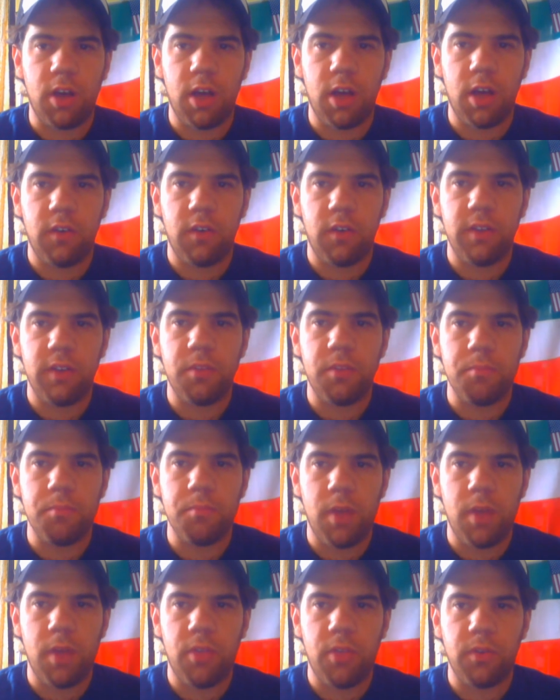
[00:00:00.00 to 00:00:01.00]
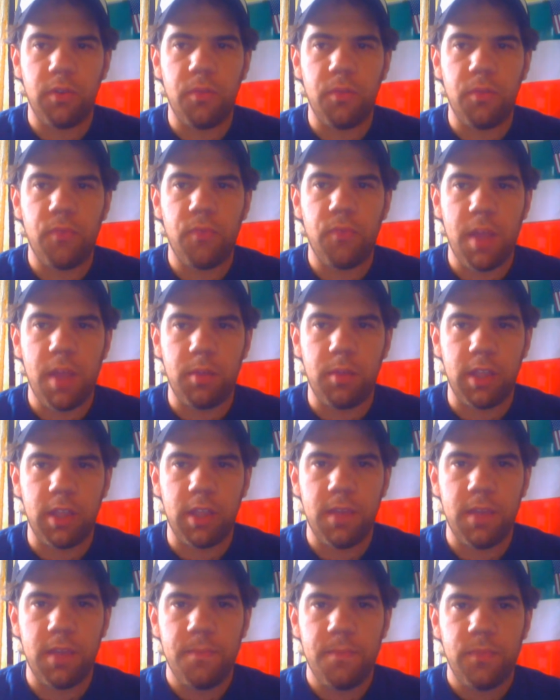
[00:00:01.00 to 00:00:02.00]
honoring the mother of the
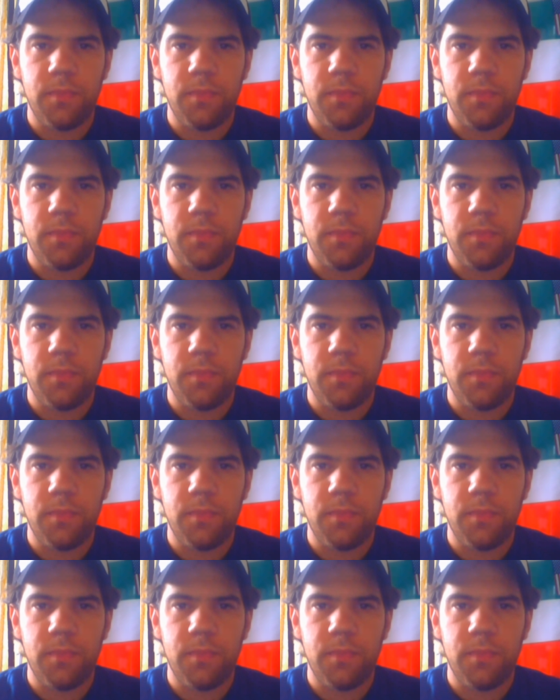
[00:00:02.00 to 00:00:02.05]
family,